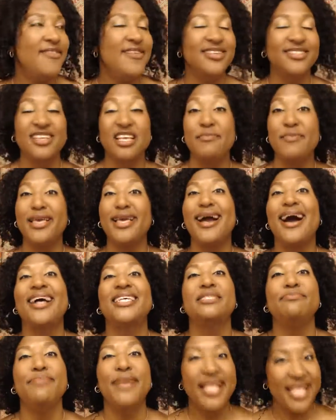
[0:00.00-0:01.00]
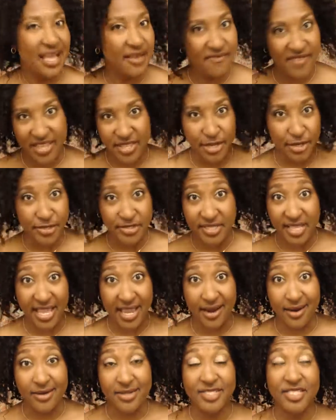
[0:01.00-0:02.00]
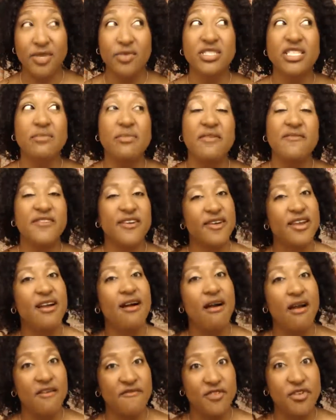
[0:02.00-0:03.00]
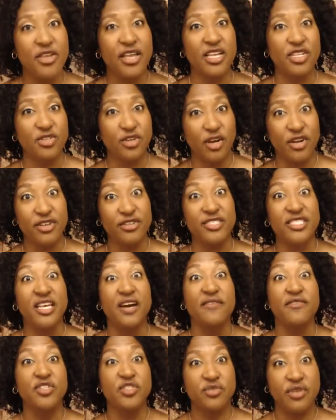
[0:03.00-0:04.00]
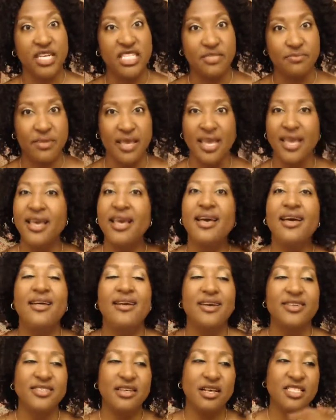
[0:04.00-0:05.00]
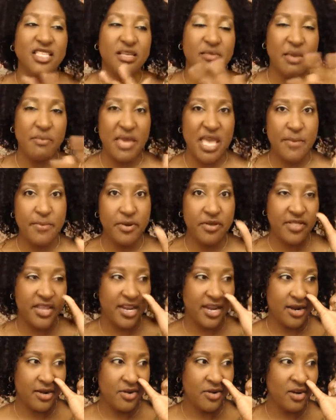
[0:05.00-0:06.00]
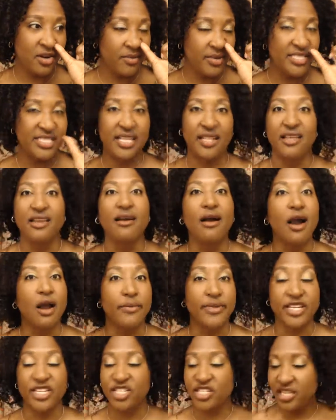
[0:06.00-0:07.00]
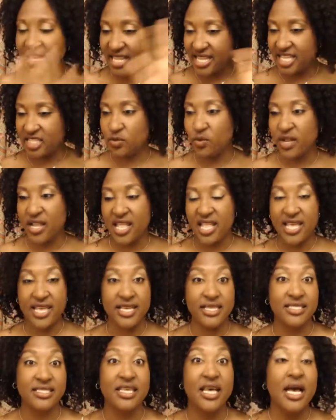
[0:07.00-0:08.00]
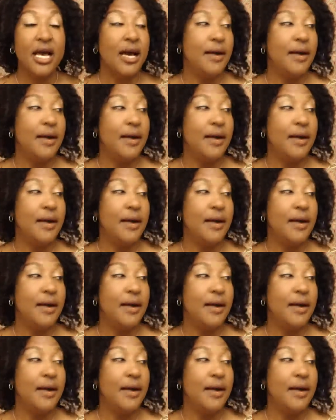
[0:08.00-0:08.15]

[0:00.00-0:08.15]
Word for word: There's going to be cosmetic vendors there. So it's going to be very hard for you to control yourself, trust me. There's also going to be people there who are going to be selling garbage. It is what it is.